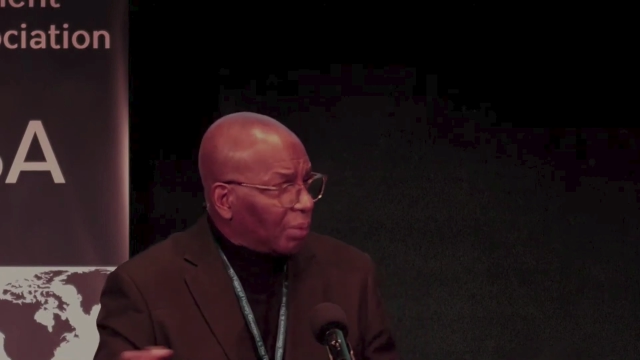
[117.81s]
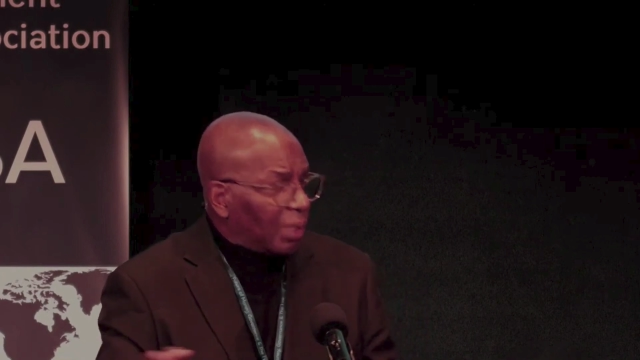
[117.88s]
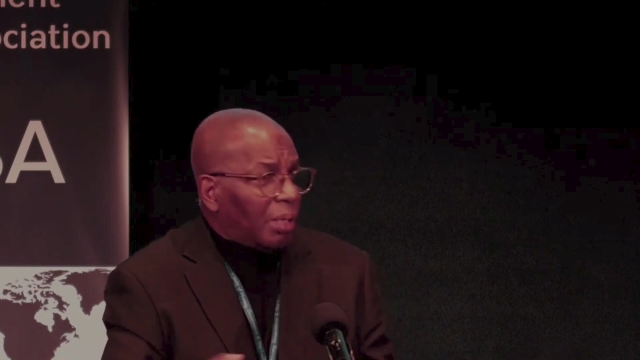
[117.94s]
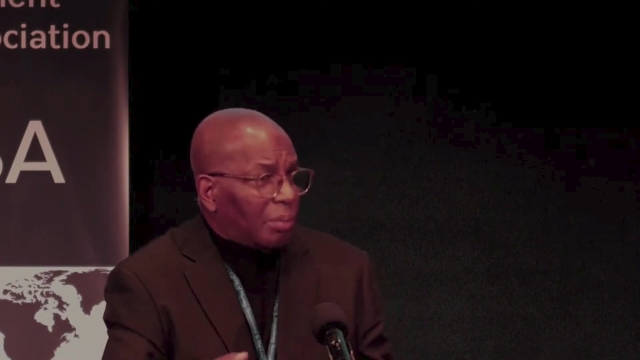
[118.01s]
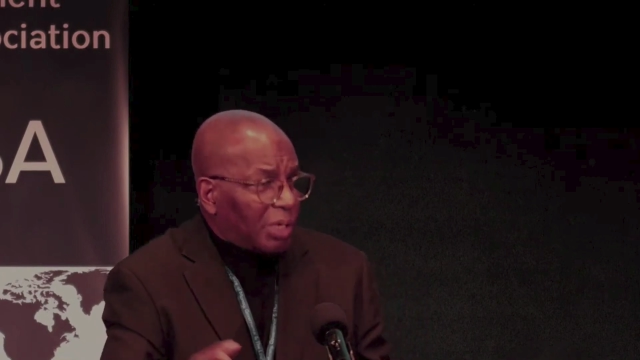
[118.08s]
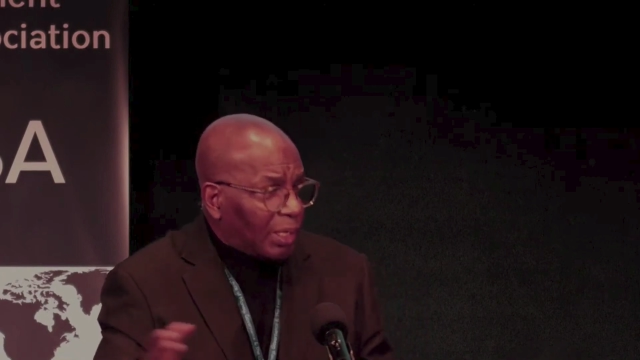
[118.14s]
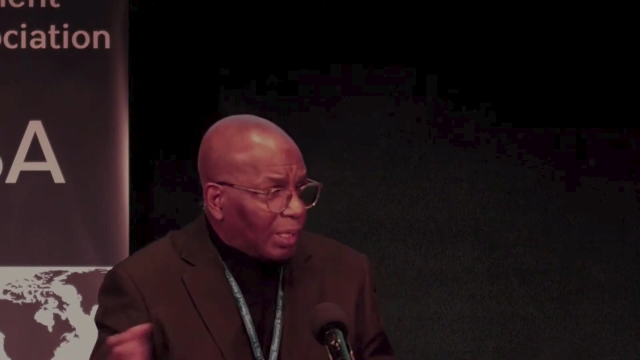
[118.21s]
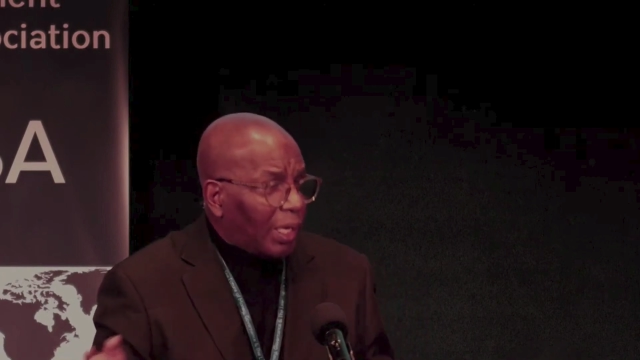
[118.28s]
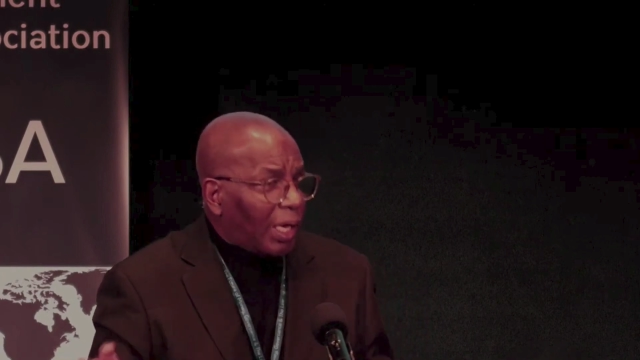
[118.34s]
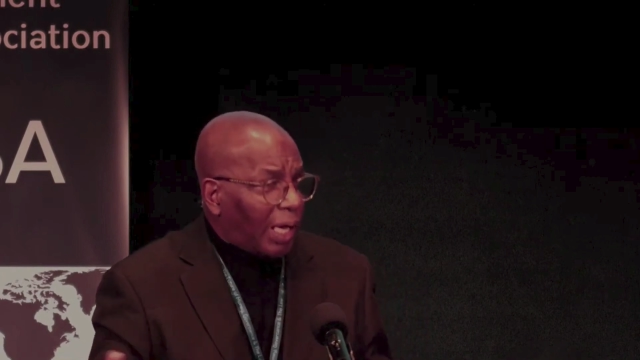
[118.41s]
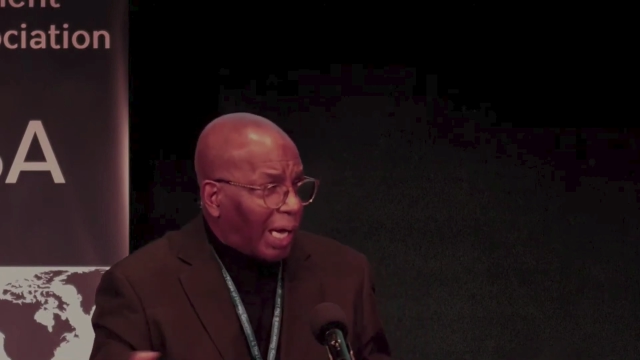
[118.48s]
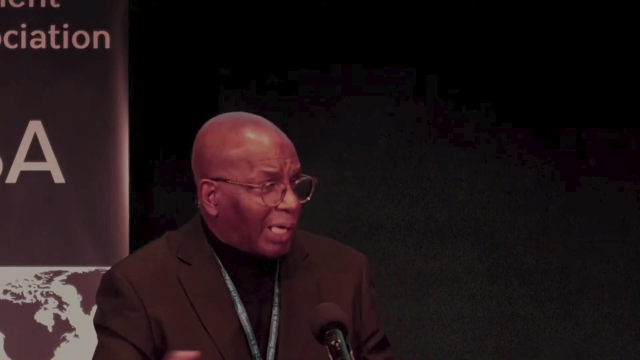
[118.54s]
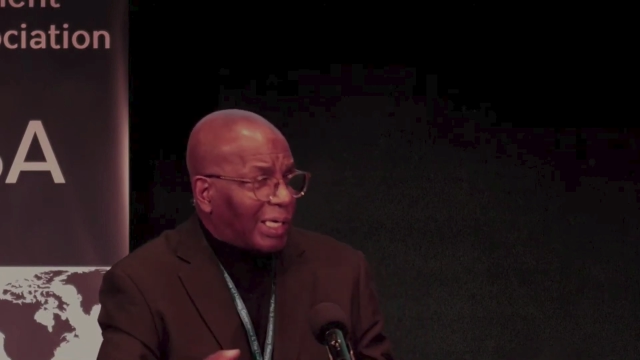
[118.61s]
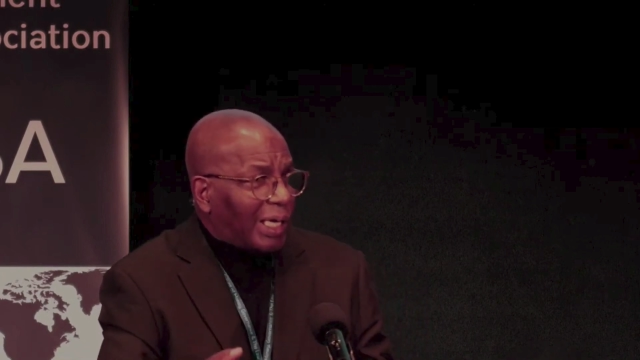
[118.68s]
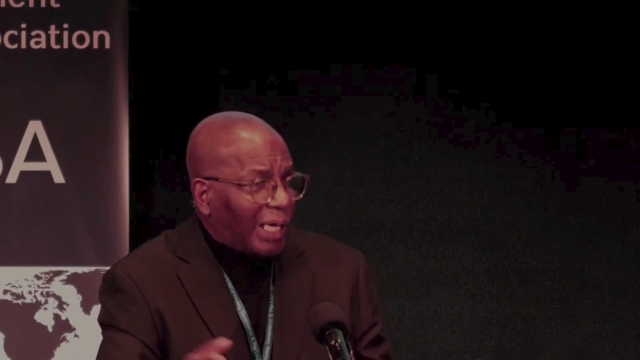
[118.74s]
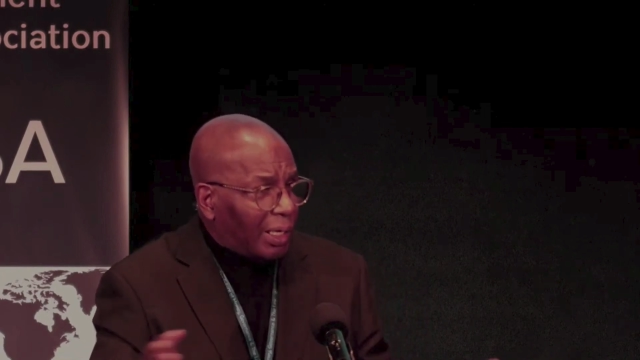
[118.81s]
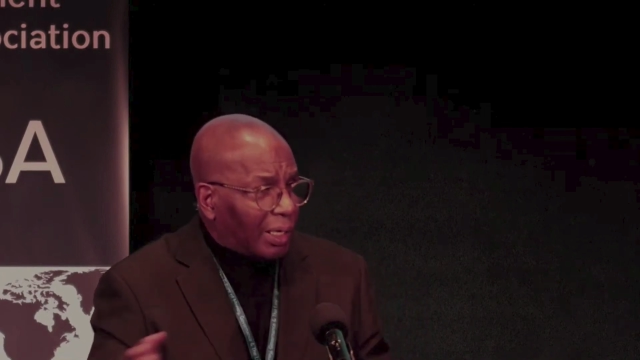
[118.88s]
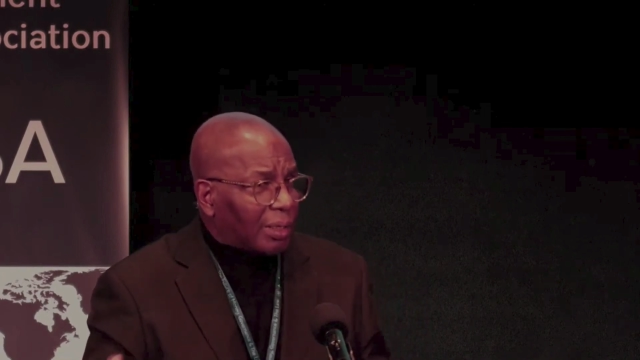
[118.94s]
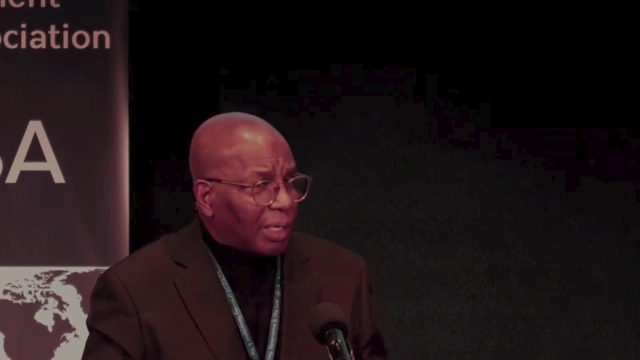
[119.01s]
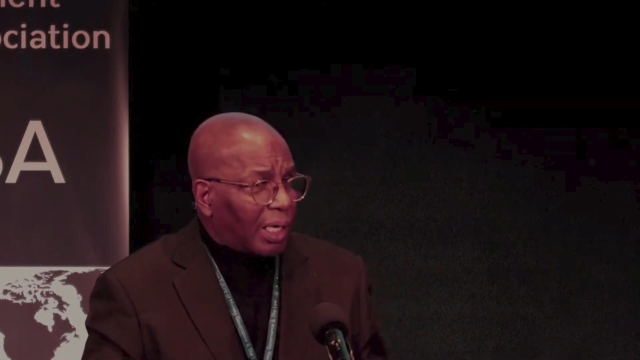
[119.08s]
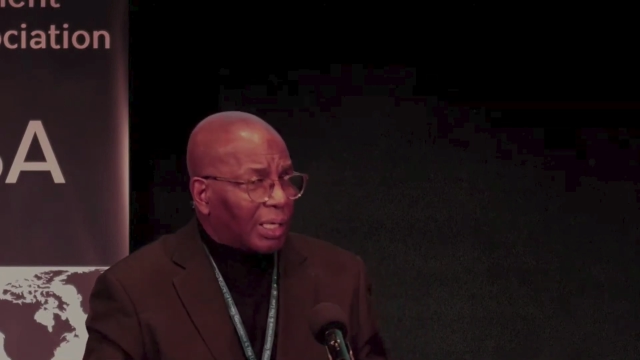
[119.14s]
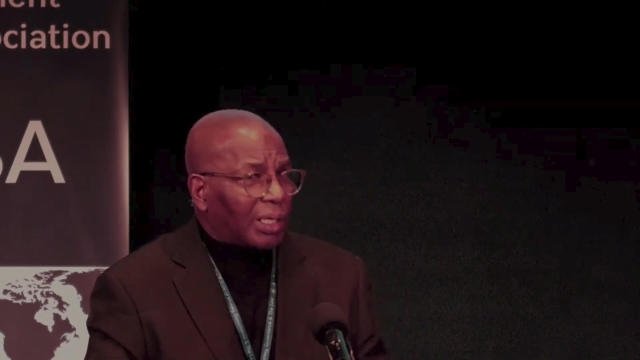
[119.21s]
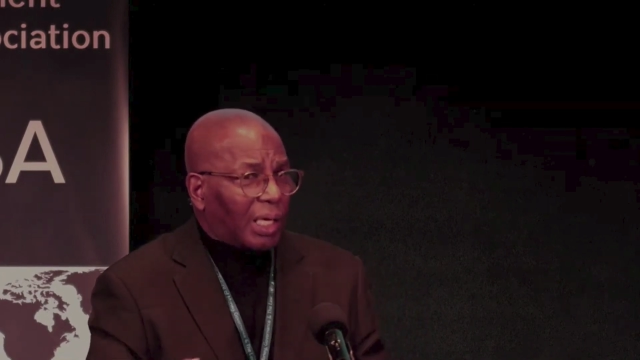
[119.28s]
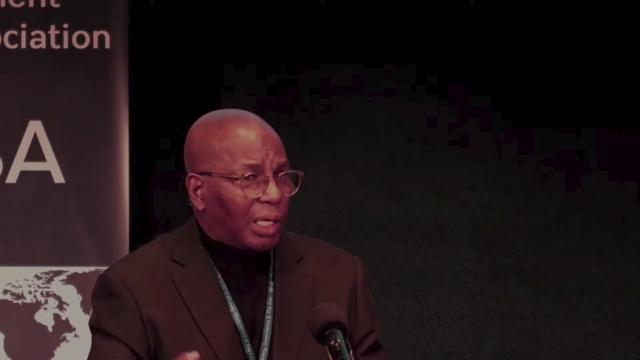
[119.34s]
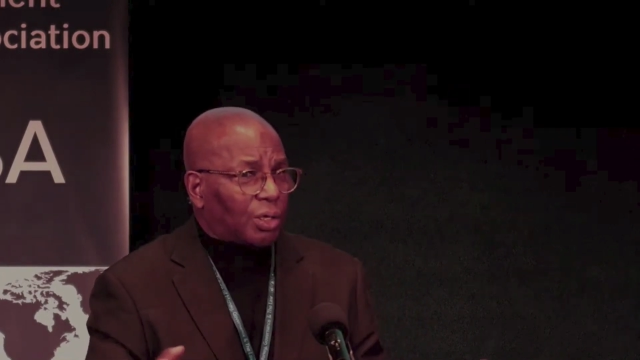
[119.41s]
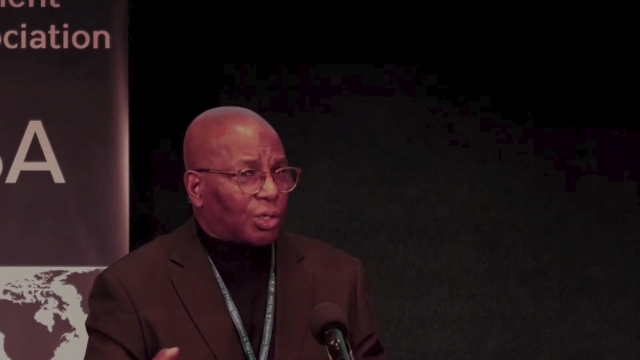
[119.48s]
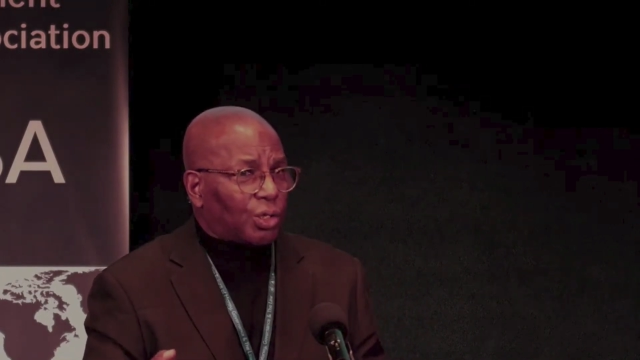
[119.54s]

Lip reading: I mean, I get it.